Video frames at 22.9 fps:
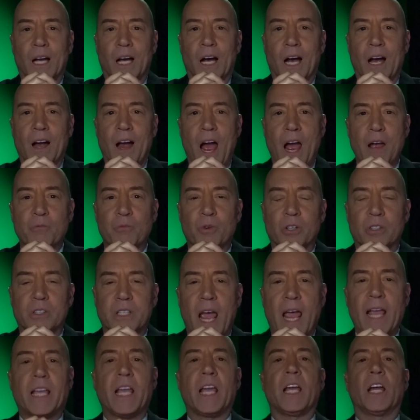All right, we're
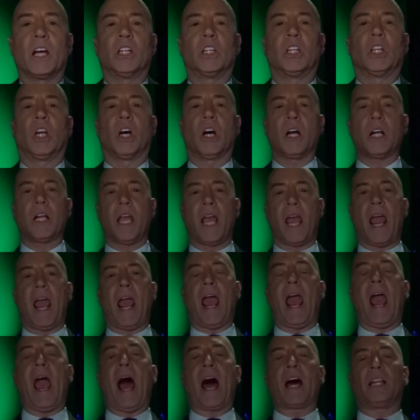taking a look
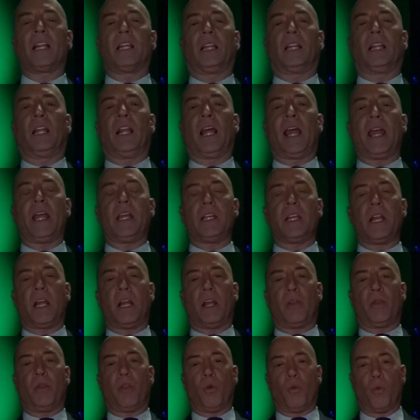at late
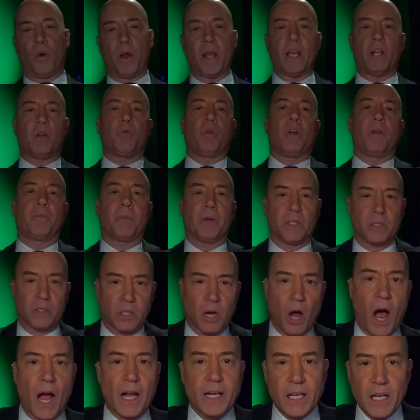in the week. We've been
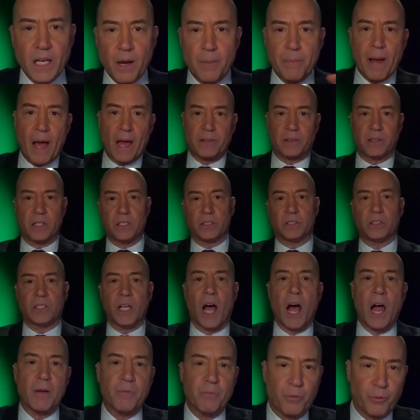talking about this
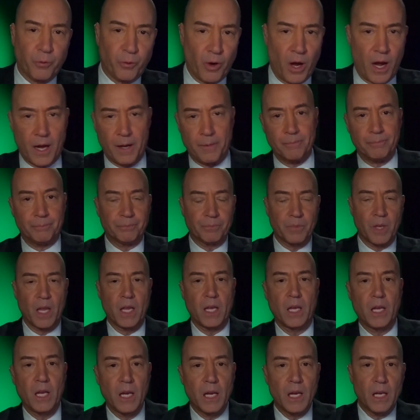time frame
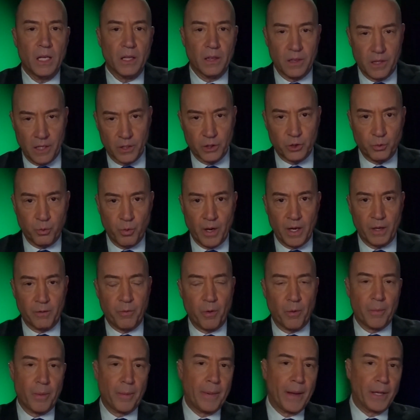this week
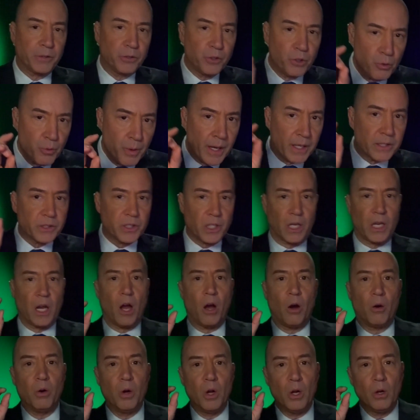from about 2 weeks
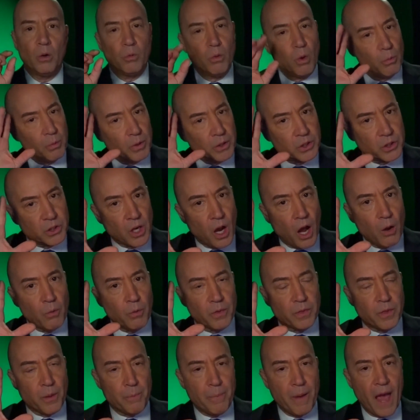ago when we saw
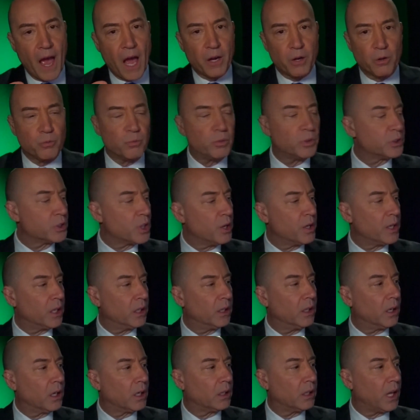what the pattern was going to
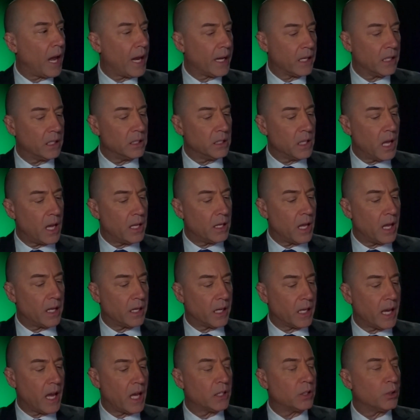look like. And
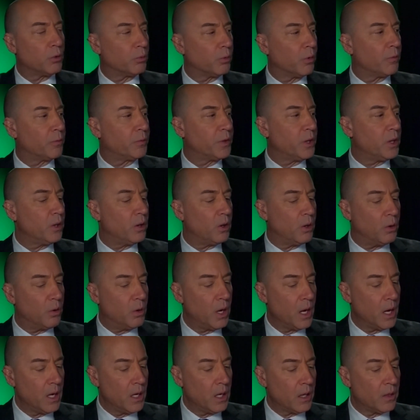again, the review,
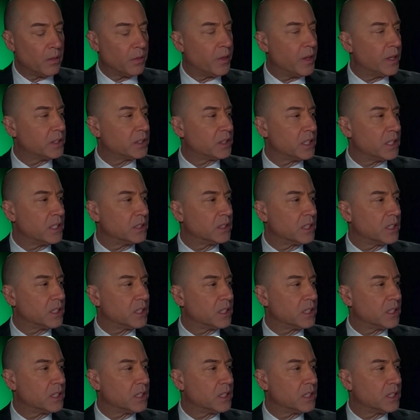this is